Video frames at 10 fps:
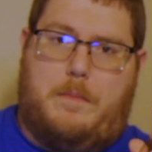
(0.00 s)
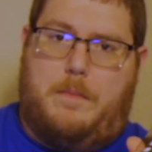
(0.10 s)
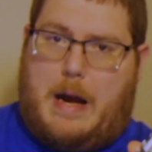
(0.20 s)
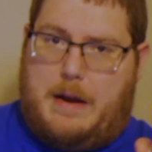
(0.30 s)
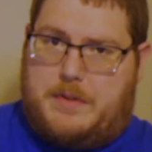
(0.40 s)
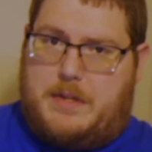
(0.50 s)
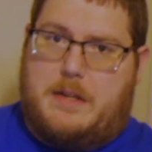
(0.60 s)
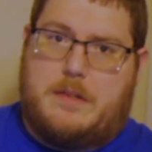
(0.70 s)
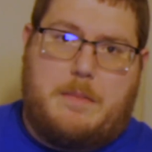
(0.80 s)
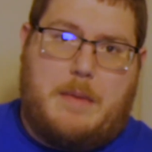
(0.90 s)
I've seen
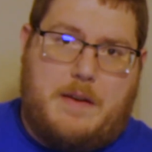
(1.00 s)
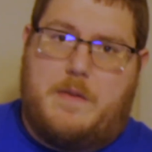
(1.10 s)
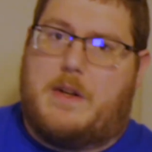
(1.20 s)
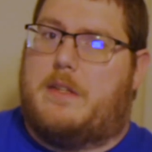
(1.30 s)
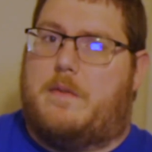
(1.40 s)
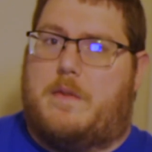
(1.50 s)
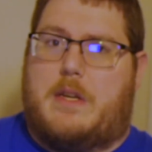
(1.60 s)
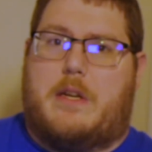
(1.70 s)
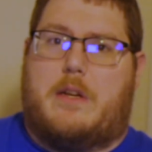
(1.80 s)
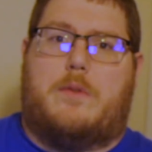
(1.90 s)
some iFixit
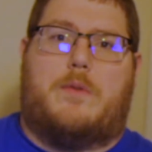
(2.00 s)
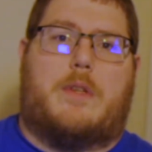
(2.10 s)
videos.